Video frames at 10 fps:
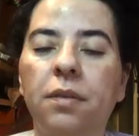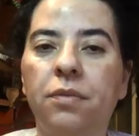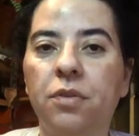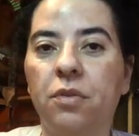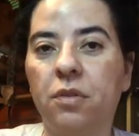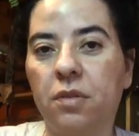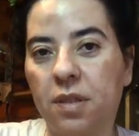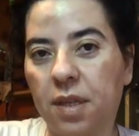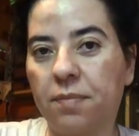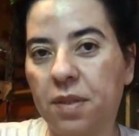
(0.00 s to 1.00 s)
if you
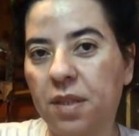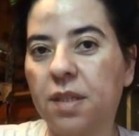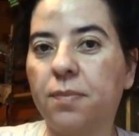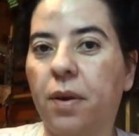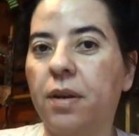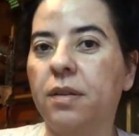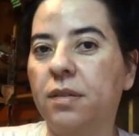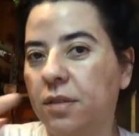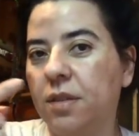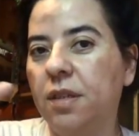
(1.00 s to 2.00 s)
skip to this part,
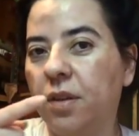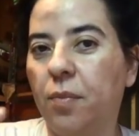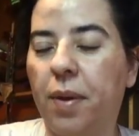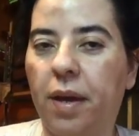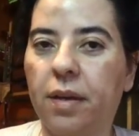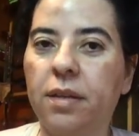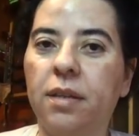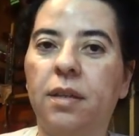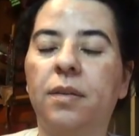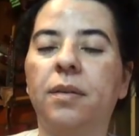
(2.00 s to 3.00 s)
you need to go back.
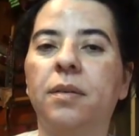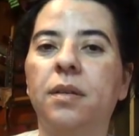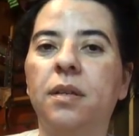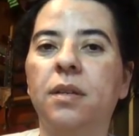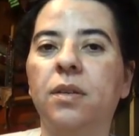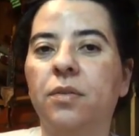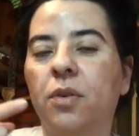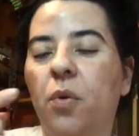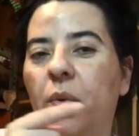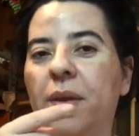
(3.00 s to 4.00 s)
Uh, you need to
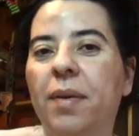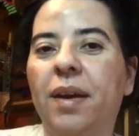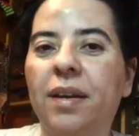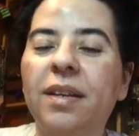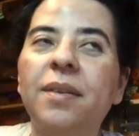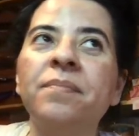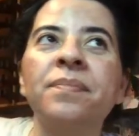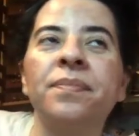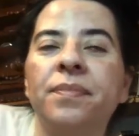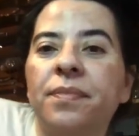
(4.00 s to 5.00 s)
go way back
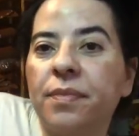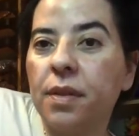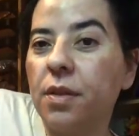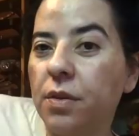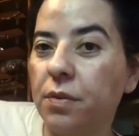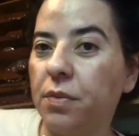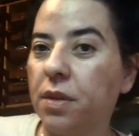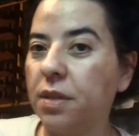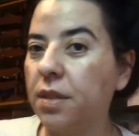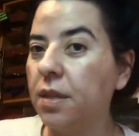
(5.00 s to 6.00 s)
you
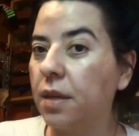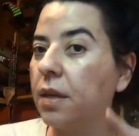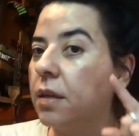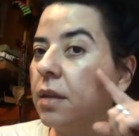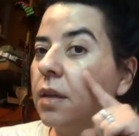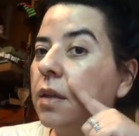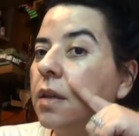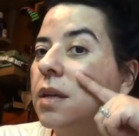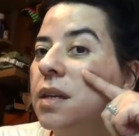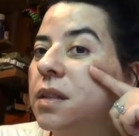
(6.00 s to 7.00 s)
would see that
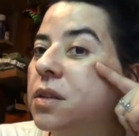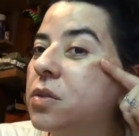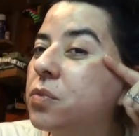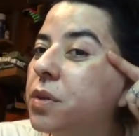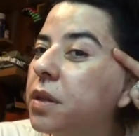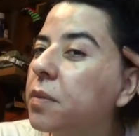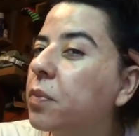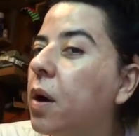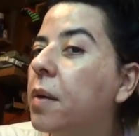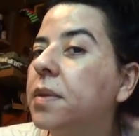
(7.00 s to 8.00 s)
it looked really
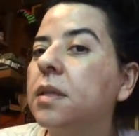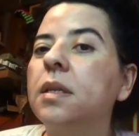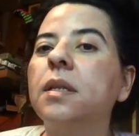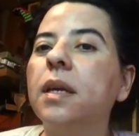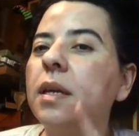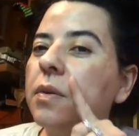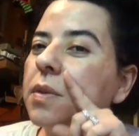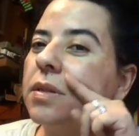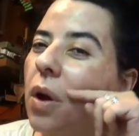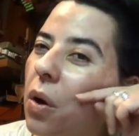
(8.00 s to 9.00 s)
promising, like it
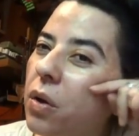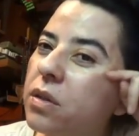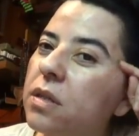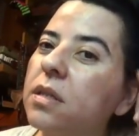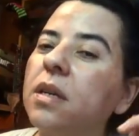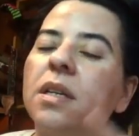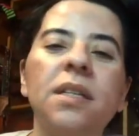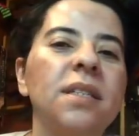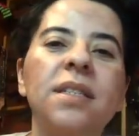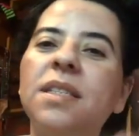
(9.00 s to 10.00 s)
was all just going
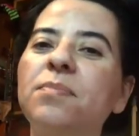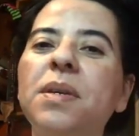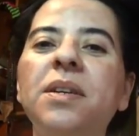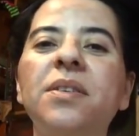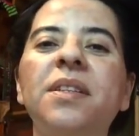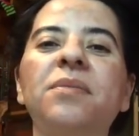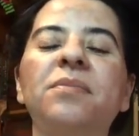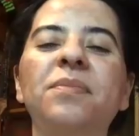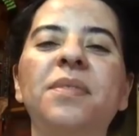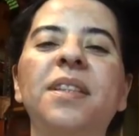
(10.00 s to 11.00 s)
to disappear
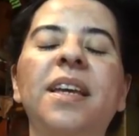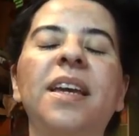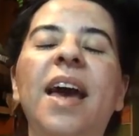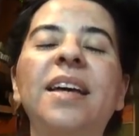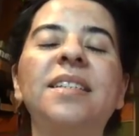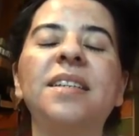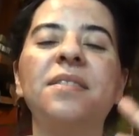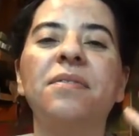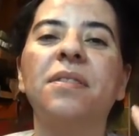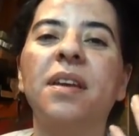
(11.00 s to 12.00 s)
like as
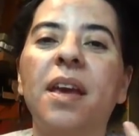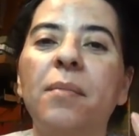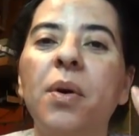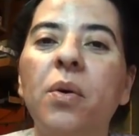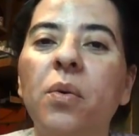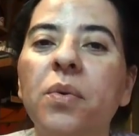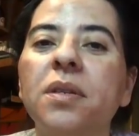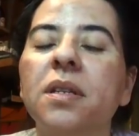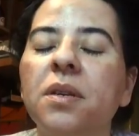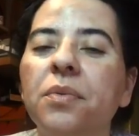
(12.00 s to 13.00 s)
if the chemical
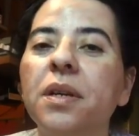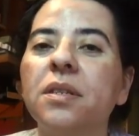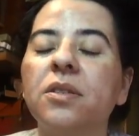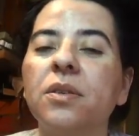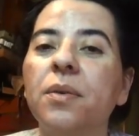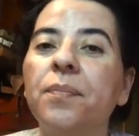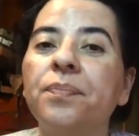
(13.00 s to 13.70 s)
was an eraser.